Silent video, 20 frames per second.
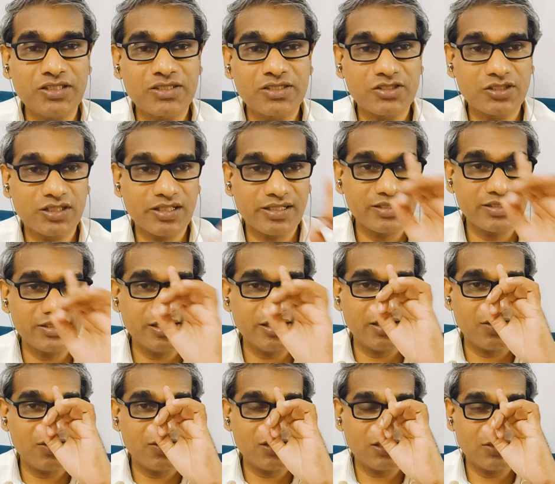is to
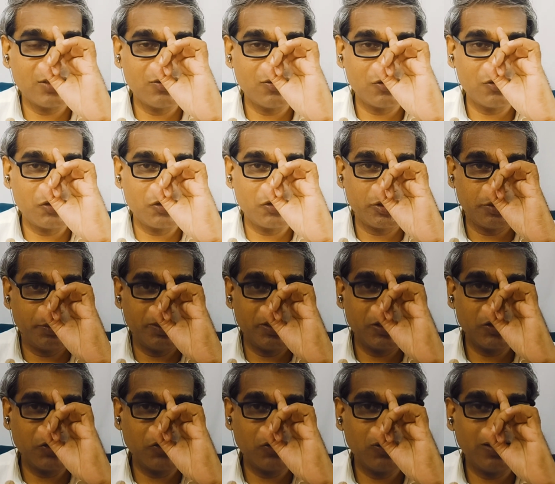consider ourselves to
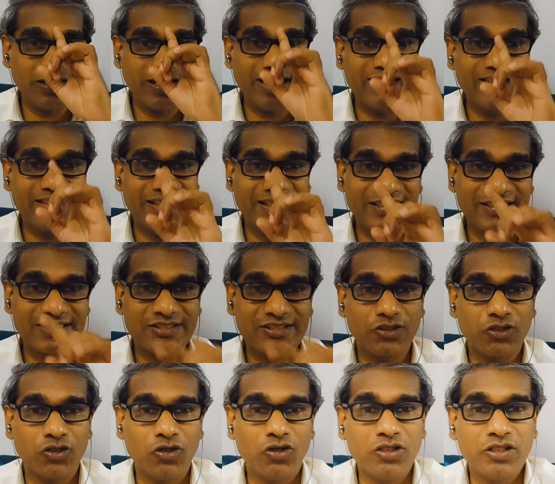be soul, and that's
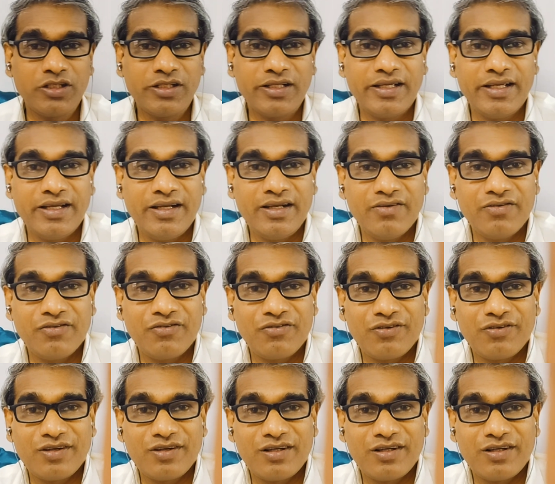not enough.